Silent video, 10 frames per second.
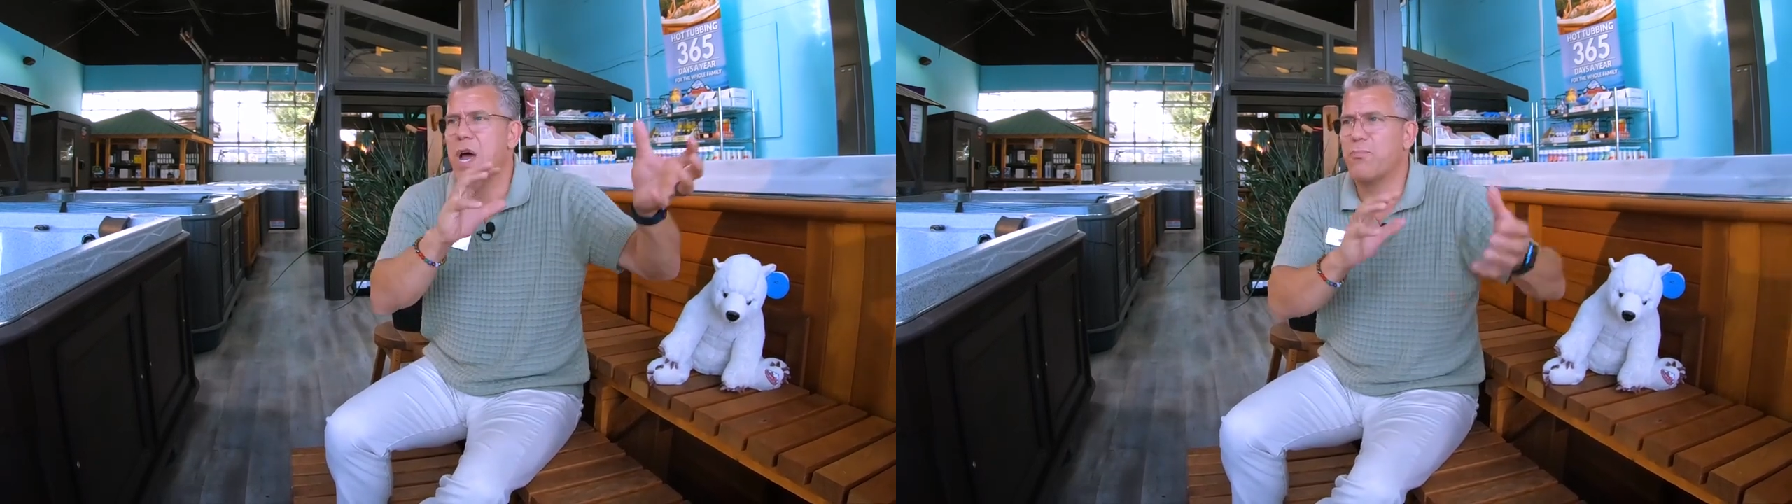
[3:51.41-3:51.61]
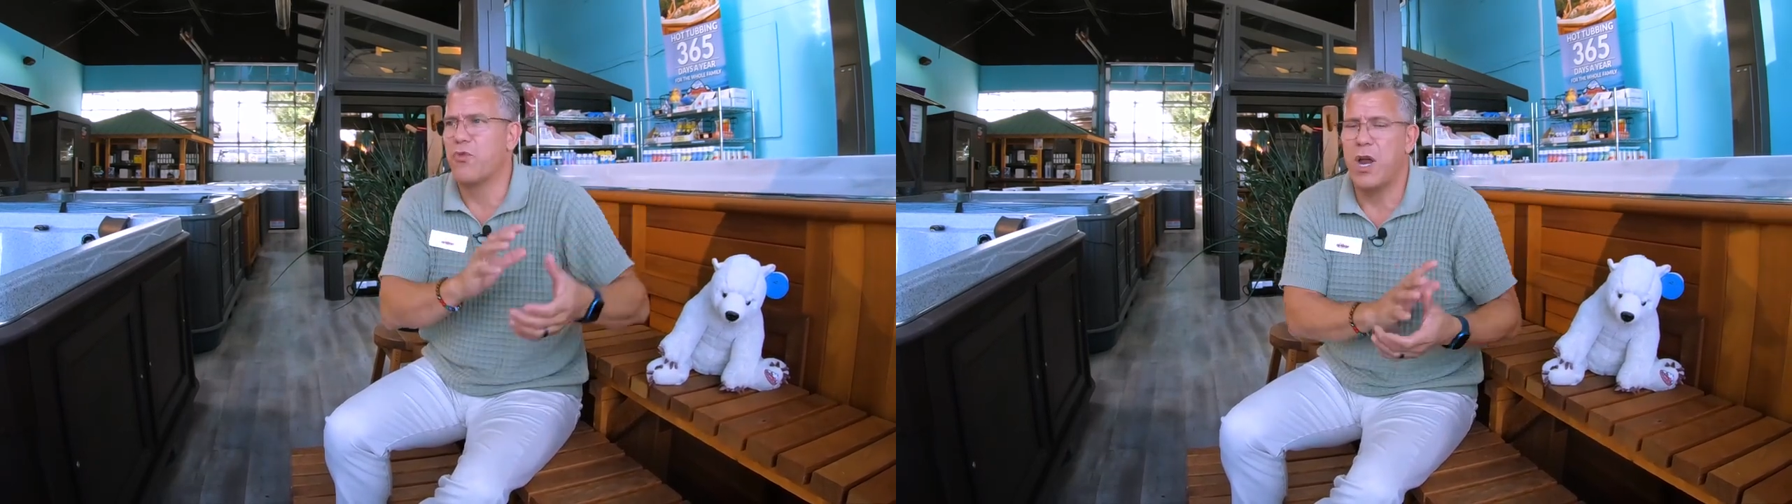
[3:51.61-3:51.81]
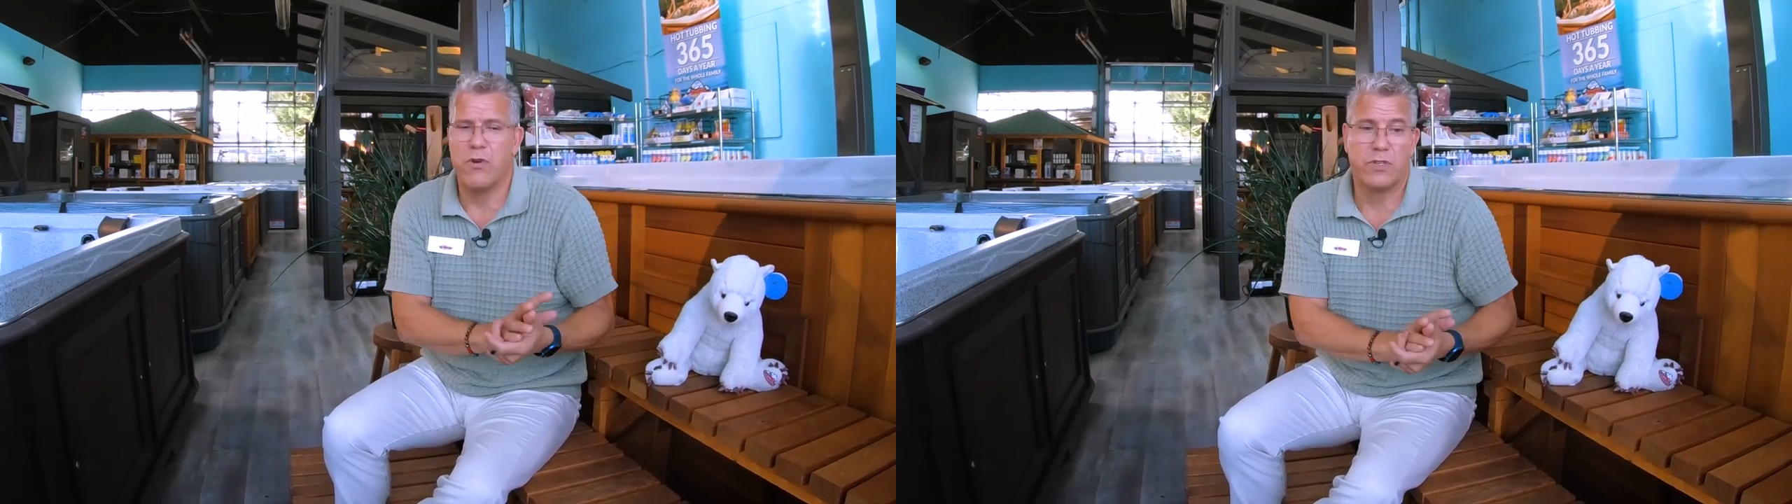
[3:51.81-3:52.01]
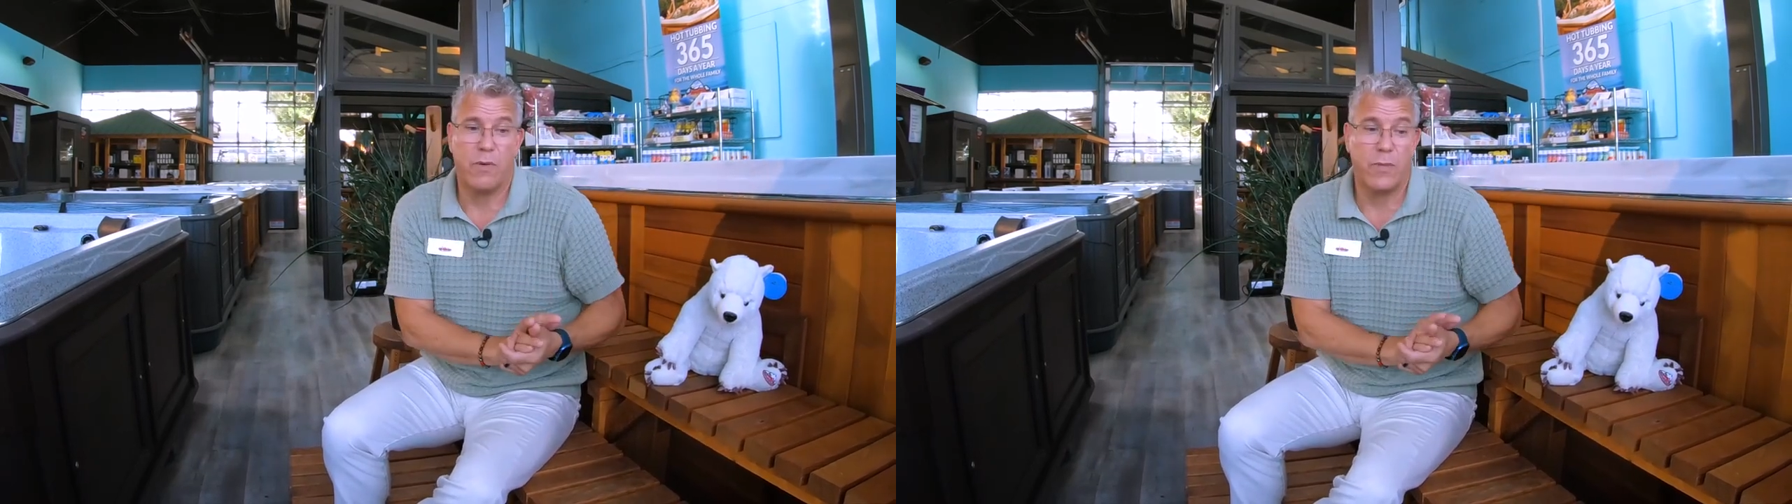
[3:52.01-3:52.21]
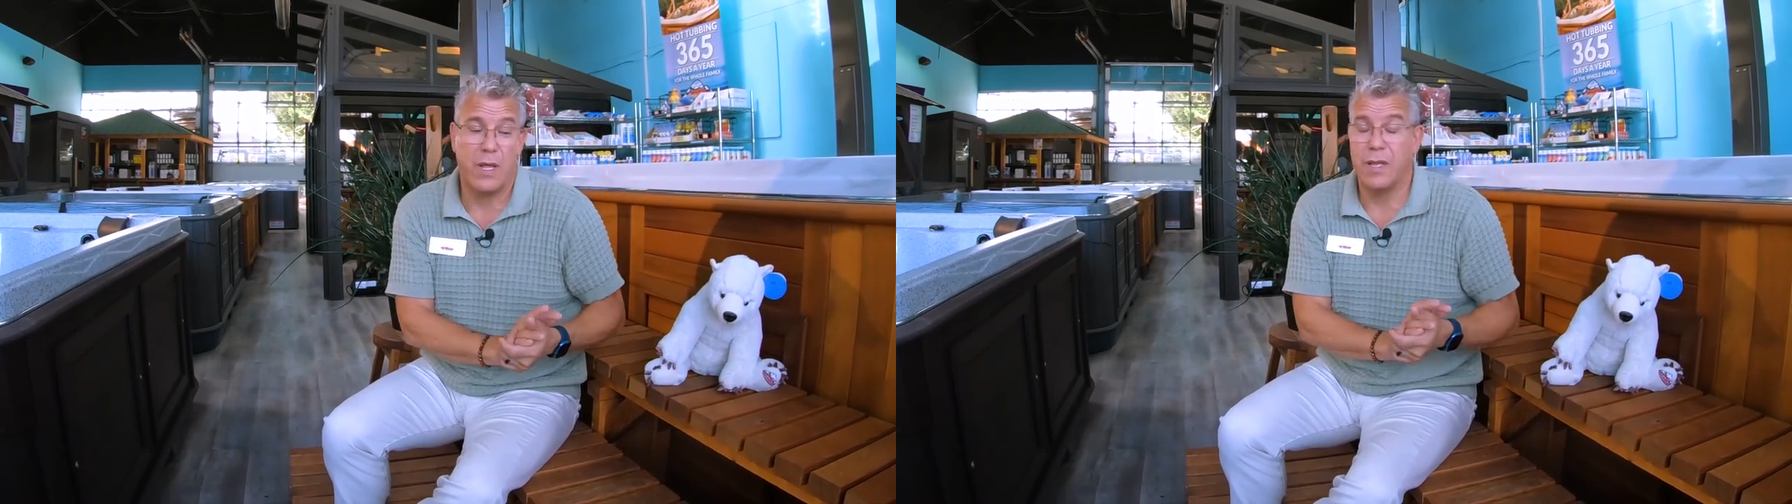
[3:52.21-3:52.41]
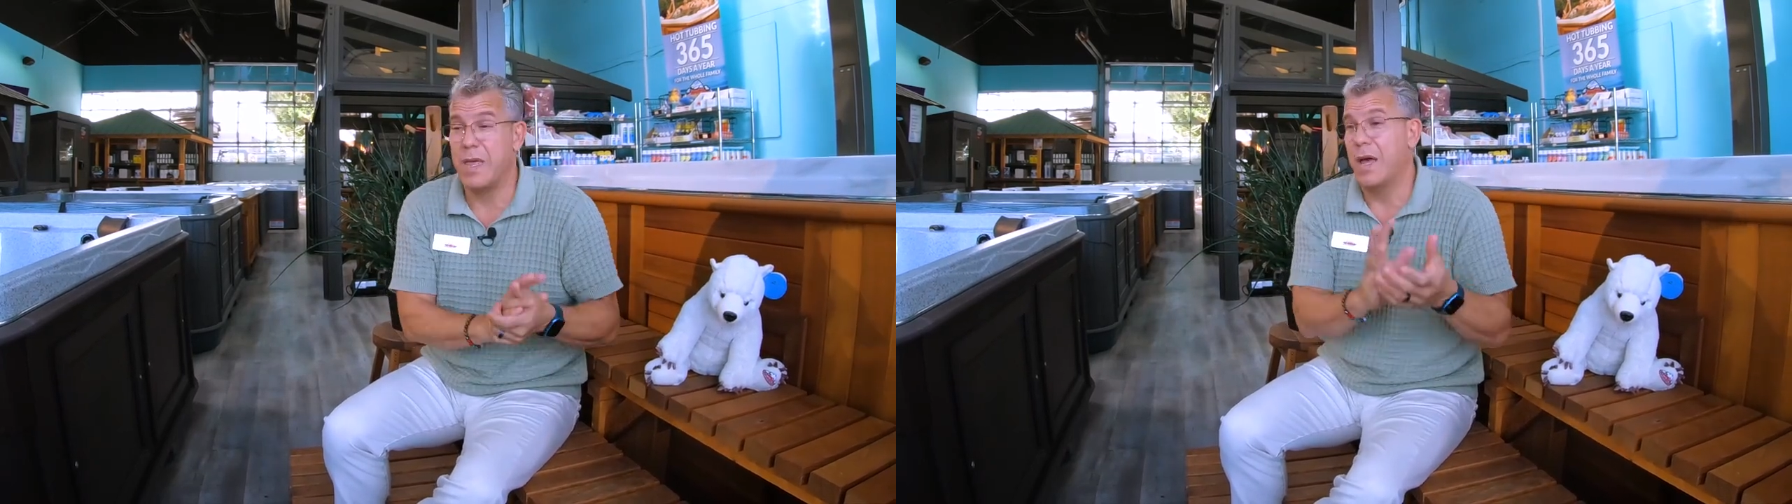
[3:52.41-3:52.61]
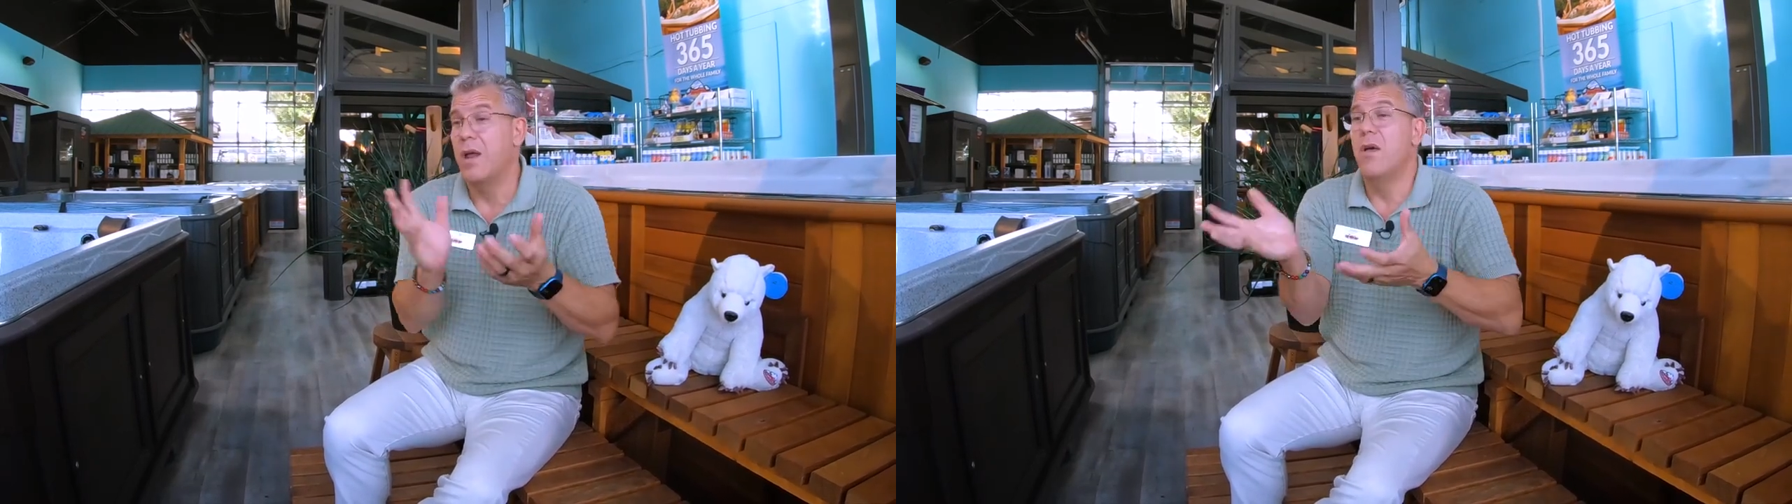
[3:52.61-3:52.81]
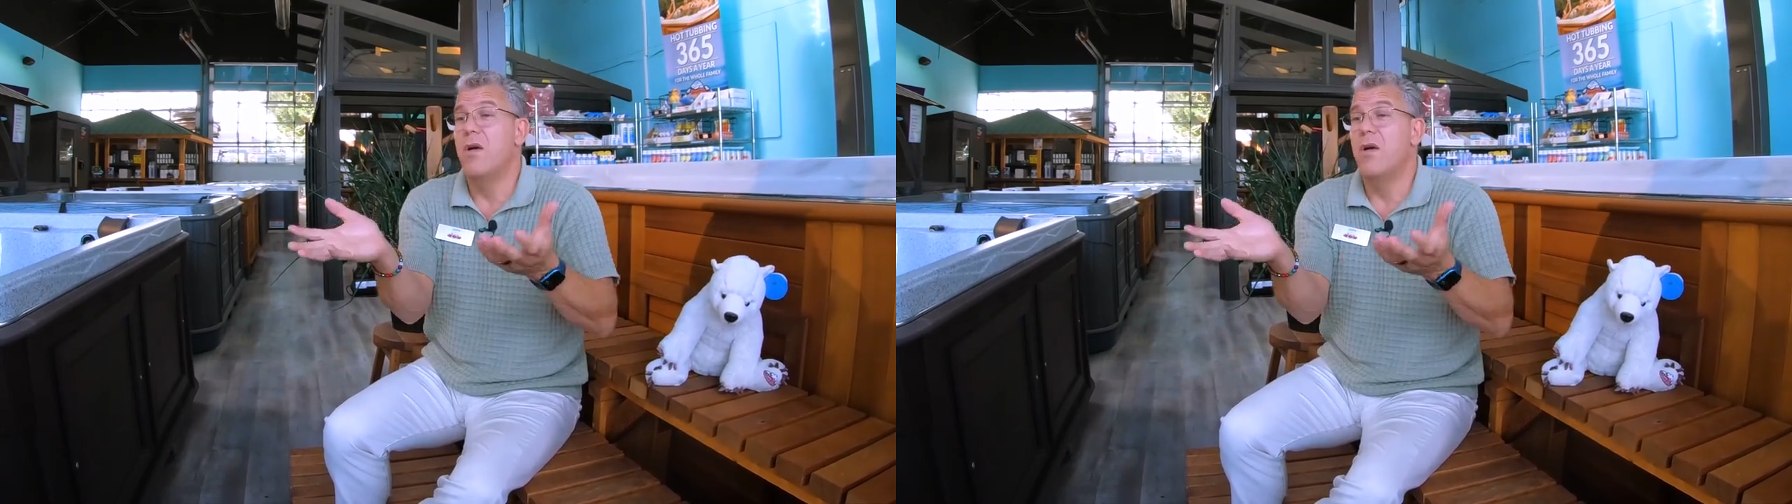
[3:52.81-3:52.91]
upgrade or something like that.